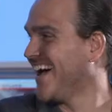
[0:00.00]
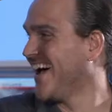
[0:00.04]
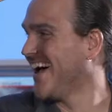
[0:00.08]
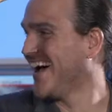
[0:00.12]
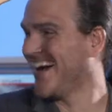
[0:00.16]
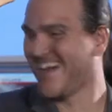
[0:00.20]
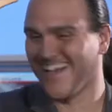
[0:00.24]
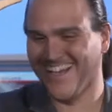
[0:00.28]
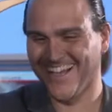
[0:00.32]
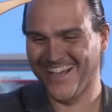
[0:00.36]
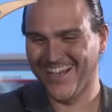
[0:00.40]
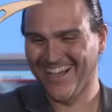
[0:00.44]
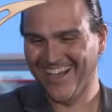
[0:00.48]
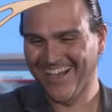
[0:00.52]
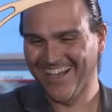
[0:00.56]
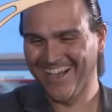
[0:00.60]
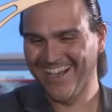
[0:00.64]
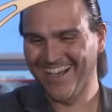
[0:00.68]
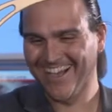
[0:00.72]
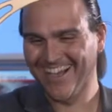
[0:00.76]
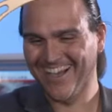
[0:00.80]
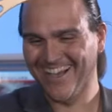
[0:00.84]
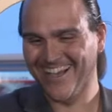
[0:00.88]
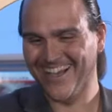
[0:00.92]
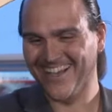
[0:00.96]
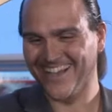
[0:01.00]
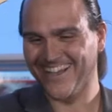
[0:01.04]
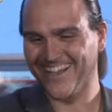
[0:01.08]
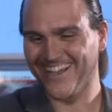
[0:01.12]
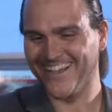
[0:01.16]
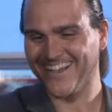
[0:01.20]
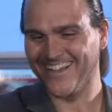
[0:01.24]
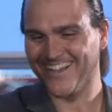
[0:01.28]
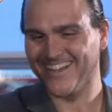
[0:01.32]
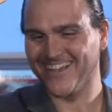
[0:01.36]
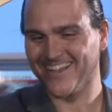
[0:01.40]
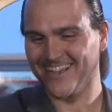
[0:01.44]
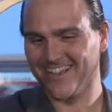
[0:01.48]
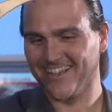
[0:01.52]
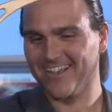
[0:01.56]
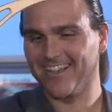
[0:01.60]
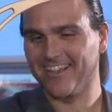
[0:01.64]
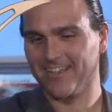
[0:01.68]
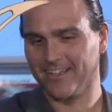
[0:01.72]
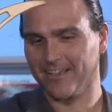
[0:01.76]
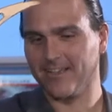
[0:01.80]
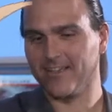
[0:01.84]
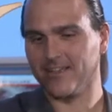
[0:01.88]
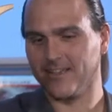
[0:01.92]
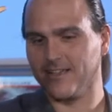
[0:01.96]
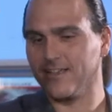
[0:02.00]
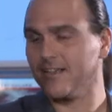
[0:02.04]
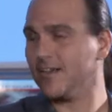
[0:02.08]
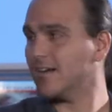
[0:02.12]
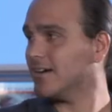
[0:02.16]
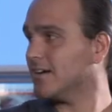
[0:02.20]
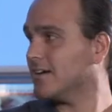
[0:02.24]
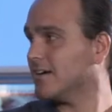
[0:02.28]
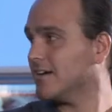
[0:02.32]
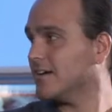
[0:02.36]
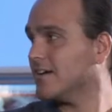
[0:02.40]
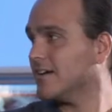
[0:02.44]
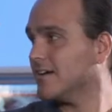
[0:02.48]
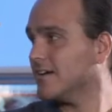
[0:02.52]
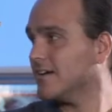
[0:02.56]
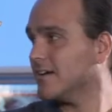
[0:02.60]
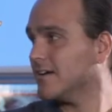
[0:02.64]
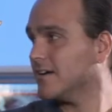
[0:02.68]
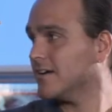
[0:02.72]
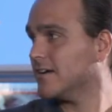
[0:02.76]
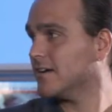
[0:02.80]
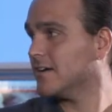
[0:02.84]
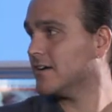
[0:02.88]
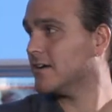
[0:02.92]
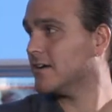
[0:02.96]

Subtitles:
practice with your least dominant hand, you will learn faster.